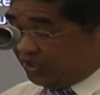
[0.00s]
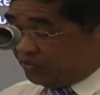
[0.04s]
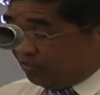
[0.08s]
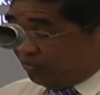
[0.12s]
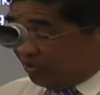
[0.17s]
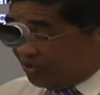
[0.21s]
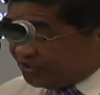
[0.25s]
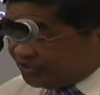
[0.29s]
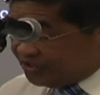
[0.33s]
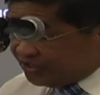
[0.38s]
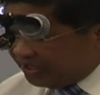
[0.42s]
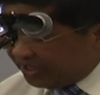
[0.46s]
that
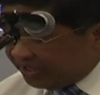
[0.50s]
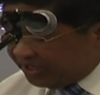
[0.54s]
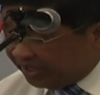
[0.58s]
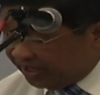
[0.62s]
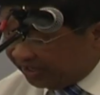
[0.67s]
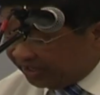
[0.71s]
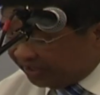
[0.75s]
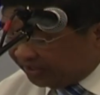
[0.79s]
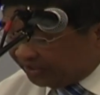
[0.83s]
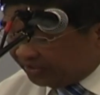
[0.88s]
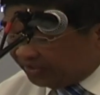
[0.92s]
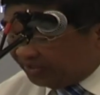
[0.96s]
we're
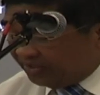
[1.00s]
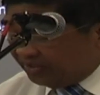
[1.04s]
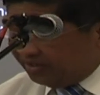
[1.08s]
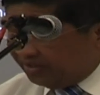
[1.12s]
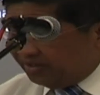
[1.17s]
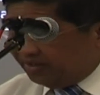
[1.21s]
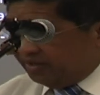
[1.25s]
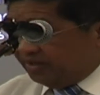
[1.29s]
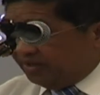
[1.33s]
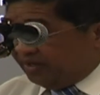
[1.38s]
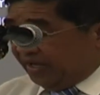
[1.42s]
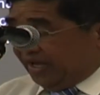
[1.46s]
singing
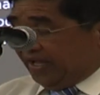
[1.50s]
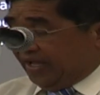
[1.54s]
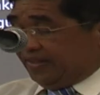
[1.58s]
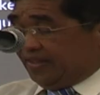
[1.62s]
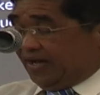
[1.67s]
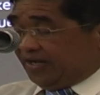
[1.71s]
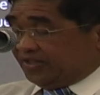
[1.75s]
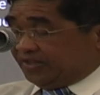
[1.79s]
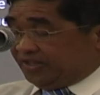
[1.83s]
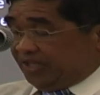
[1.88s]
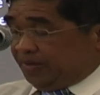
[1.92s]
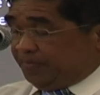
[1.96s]
and
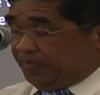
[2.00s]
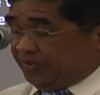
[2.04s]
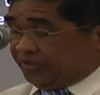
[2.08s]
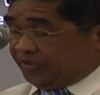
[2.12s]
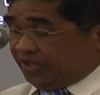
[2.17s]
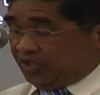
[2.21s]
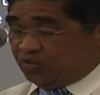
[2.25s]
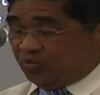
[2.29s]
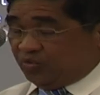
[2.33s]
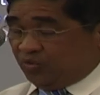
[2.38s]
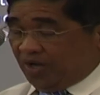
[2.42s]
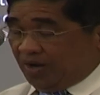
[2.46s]
the
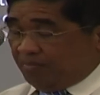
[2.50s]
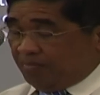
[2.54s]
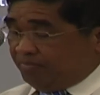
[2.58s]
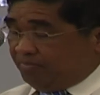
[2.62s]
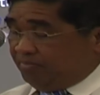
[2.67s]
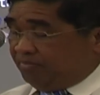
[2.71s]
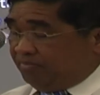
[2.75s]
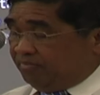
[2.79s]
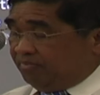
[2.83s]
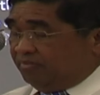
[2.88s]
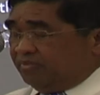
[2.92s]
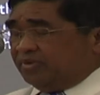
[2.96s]
activities we
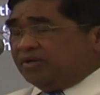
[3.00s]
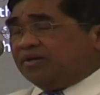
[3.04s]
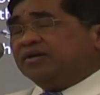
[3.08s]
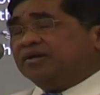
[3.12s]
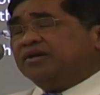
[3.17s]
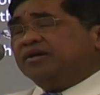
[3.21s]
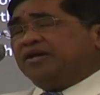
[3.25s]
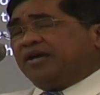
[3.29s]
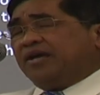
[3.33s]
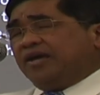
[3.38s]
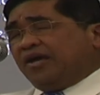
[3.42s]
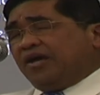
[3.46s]
have
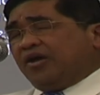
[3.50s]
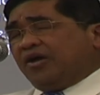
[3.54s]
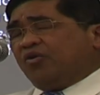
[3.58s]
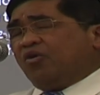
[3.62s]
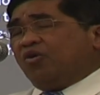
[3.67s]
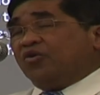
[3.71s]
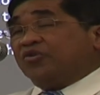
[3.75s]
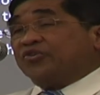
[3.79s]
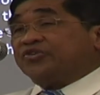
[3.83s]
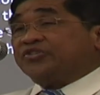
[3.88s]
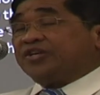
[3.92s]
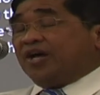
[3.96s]
here
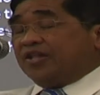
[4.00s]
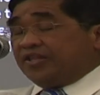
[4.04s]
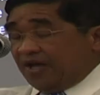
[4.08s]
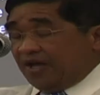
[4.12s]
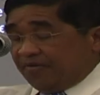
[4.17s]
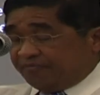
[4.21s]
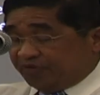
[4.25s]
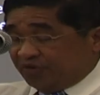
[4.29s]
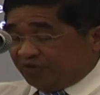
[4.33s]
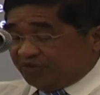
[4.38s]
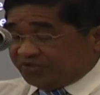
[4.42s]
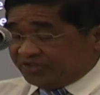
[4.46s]
on Sunday
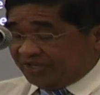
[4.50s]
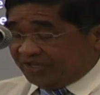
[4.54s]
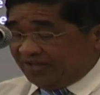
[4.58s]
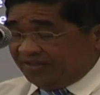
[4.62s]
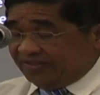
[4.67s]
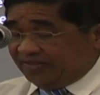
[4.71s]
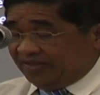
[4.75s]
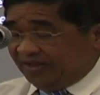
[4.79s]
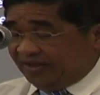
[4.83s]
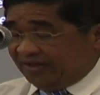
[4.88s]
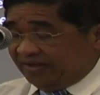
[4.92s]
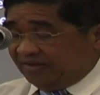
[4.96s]
after
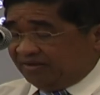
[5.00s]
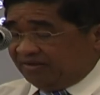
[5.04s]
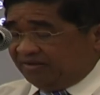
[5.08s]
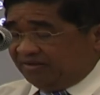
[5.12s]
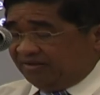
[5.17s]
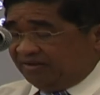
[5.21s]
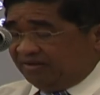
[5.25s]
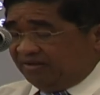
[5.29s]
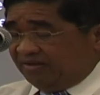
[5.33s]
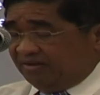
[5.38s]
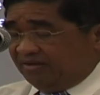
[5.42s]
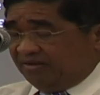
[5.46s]
Sunday.
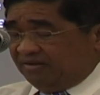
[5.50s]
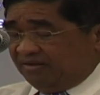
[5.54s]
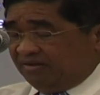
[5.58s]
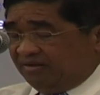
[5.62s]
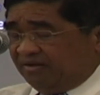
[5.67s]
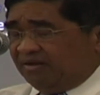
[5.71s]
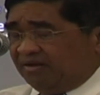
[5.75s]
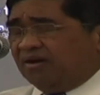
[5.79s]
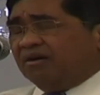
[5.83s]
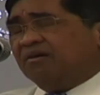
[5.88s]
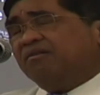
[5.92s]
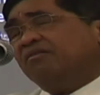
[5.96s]

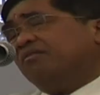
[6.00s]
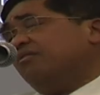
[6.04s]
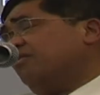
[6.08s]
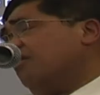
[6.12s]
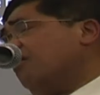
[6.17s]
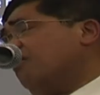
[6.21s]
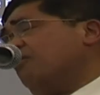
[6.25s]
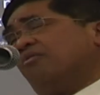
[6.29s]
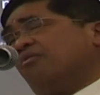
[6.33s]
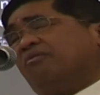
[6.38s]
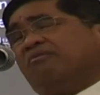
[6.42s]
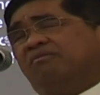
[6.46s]

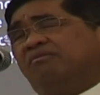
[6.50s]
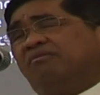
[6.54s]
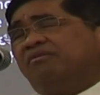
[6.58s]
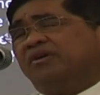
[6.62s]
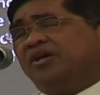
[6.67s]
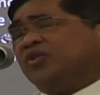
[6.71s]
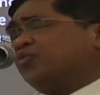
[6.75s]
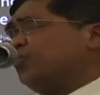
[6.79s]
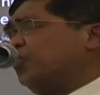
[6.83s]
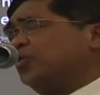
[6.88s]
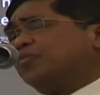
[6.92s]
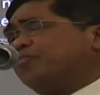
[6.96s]
No,
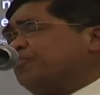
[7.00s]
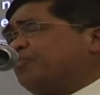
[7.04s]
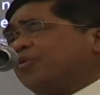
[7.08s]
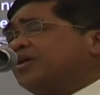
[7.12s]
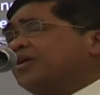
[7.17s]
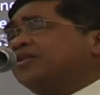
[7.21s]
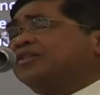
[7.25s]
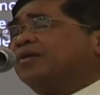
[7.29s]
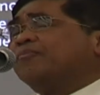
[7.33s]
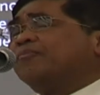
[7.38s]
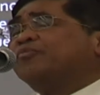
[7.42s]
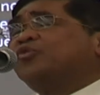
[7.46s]
it won't
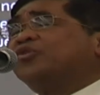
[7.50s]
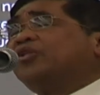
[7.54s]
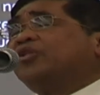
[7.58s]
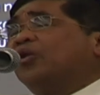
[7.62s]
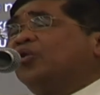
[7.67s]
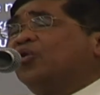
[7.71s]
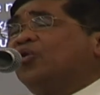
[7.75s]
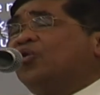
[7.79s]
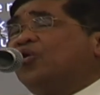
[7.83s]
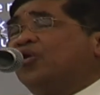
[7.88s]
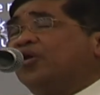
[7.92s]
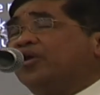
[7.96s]
bring them to the
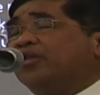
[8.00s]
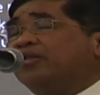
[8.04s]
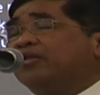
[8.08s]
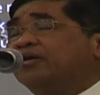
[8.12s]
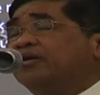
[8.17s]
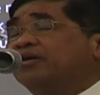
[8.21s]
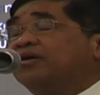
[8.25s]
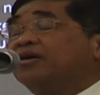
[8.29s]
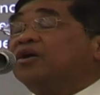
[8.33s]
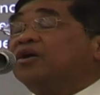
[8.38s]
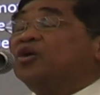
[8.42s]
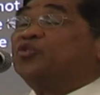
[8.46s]
Lord.
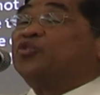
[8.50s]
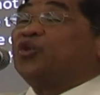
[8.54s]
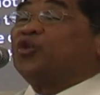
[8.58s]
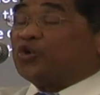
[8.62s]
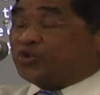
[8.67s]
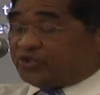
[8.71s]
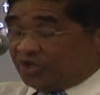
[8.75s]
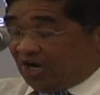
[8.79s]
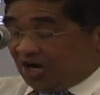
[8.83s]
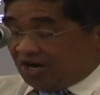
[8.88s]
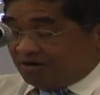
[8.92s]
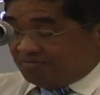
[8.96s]

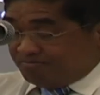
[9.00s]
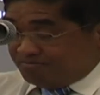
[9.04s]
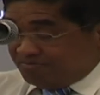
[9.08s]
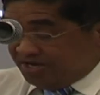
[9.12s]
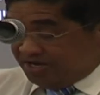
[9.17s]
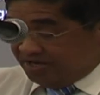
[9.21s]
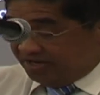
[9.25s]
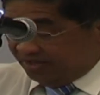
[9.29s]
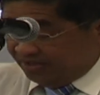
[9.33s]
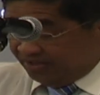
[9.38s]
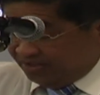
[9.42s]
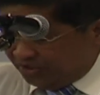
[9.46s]
Those are
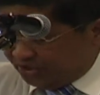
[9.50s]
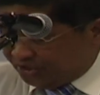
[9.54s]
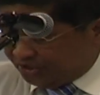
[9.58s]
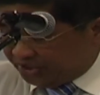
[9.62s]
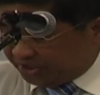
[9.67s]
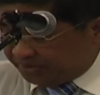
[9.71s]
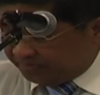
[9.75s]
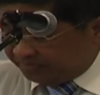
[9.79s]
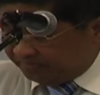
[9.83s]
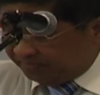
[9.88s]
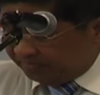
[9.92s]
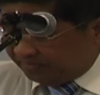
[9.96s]

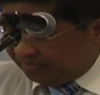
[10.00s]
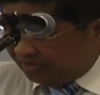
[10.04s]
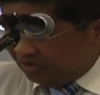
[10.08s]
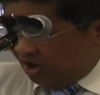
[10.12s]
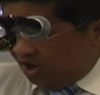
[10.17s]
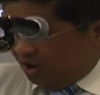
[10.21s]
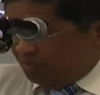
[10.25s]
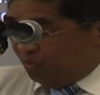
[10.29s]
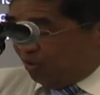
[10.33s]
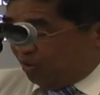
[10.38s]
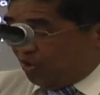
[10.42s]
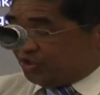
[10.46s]
means
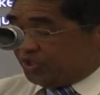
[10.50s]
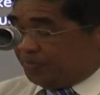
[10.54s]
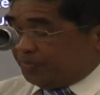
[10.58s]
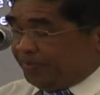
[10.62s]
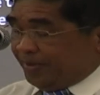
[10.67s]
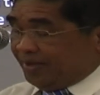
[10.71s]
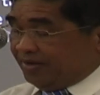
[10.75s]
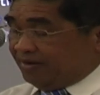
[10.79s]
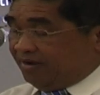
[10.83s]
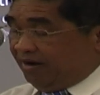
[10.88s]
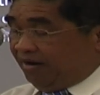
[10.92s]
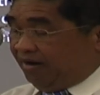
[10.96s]
of
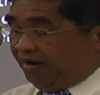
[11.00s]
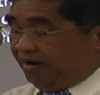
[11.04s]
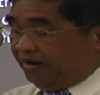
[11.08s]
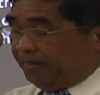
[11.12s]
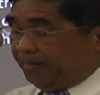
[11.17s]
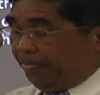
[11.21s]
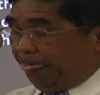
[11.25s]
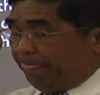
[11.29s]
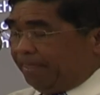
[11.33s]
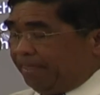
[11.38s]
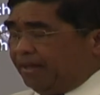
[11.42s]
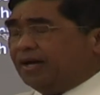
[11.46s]
worshiping
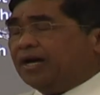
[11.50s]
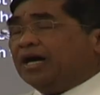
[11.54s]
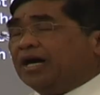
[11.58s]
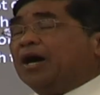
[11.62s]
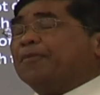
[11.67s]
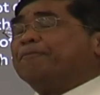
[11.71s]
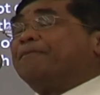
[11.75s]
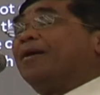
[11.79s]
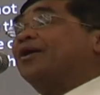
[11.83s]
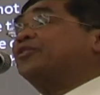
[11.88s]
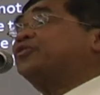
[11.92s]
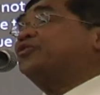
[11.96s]
God,
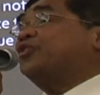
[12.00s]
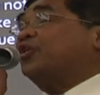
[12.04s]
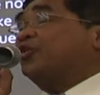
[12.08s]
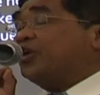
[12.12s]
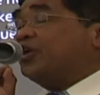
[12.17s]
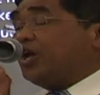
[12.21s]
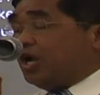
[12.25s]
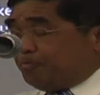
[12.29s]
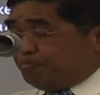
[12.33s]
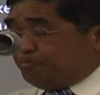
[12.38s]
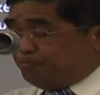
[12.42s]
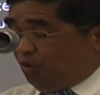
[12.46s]
but the
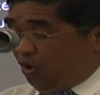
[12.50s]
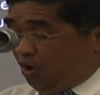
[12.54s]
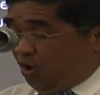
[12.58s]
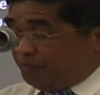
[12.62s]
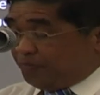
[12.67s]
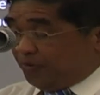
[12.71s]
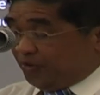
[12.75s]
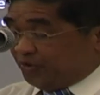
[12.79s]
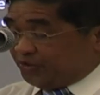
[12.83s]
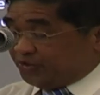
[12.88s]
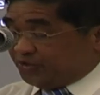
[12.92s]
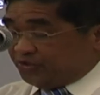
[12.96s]
real
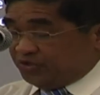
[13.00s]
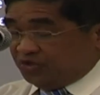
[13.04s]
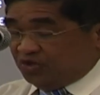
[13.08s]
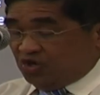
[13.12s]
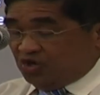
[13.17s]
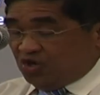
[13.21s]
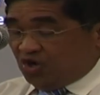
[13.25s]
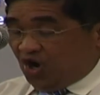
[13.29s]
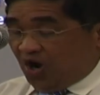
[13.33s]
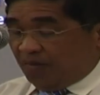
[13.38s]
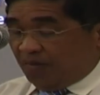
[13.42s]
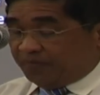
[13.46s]
purpose
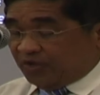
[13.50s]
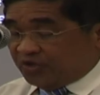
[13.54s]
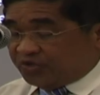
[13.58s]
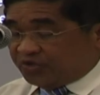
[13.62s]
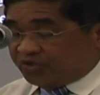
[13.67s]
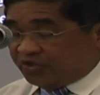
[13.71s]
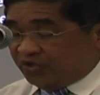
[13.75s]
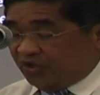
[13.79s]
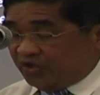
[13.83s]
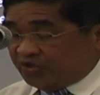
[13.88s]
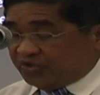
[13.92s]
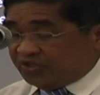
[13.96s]
of the
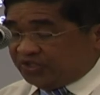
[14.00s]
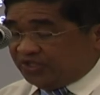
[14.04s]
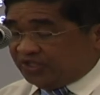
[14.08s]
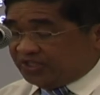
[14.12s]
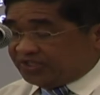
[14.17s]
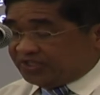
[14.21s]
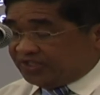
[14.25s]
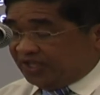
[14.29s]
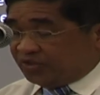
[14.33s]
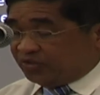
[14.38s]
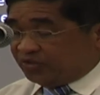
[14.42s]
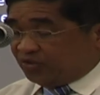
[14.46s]
church
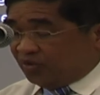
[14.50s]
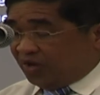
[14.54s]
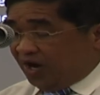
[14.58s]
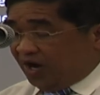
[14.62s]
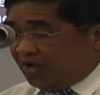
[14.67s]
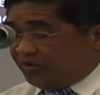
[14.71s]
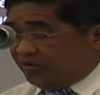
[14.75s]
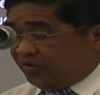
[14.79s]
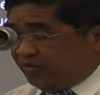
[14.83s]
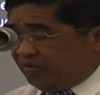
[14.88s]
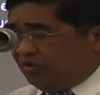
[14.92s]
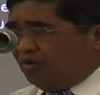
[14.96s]
is not to
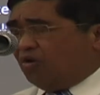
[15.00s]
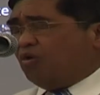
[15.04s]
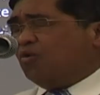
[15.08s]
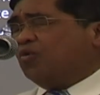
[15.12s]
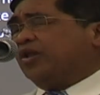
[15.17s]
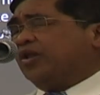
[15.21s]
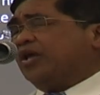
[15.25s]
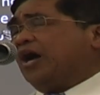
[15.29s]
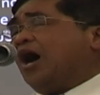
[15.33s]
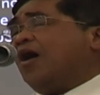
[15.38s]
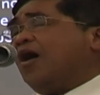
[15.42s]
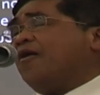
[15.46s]
gather
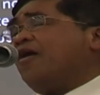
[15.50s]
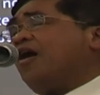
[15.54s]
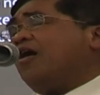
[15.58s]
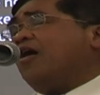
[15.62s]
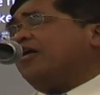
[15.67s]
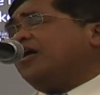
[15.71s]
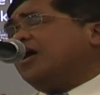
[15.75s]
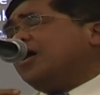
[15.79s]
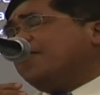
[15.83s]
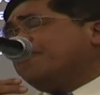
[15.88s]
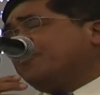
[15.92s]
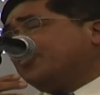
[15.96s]
only
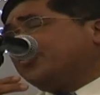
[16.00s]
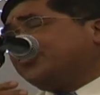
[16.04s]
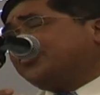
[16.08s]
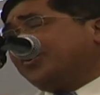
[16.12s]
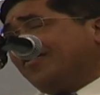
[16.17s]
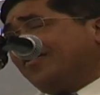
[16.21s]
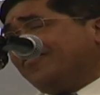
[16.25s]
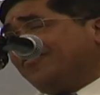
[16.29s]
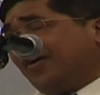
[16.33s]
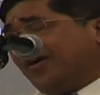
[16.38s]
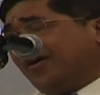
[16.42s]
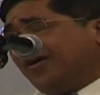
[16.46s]
every
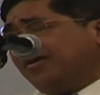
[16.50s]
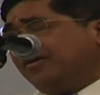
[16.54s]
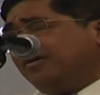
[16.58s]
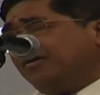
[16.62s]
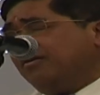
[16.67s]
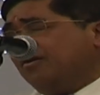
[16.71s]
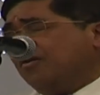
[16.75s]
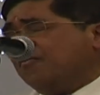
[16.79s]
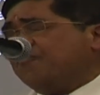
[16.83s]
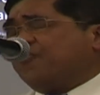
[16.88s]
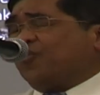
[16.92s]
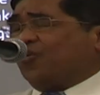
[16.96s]

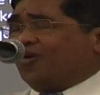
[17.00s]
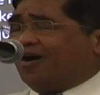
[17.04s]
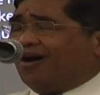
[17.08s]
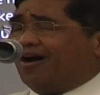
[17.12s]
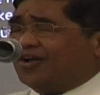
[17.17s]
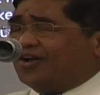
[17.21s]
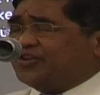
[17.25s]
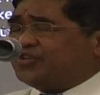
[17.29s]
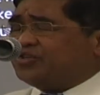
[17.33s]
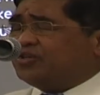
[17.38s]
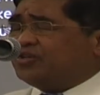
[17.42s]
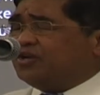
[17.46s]
Sunday for
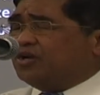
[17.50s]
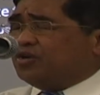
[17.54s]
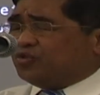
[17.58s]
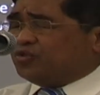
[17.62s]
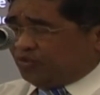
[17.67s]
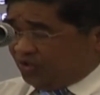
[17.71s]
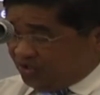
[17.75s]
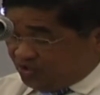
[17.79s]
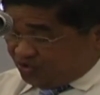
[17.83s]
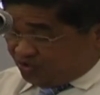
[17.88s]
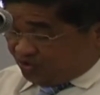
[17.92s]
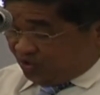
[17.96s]
us
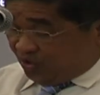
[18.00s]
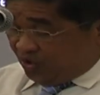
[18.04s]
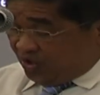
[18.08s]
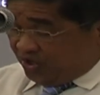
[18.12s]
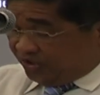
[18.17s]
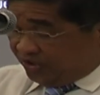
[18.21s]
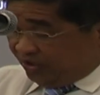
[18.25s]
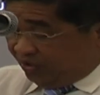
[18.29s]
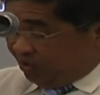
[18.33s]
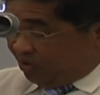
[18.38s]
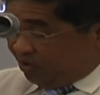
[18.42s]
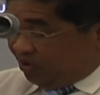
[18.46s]
to
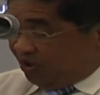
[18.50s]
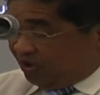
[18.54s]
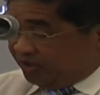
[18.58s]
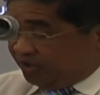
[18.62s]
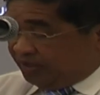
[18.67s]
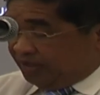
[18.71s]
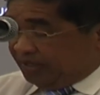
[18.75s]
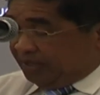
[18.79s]
enjoy the Lord,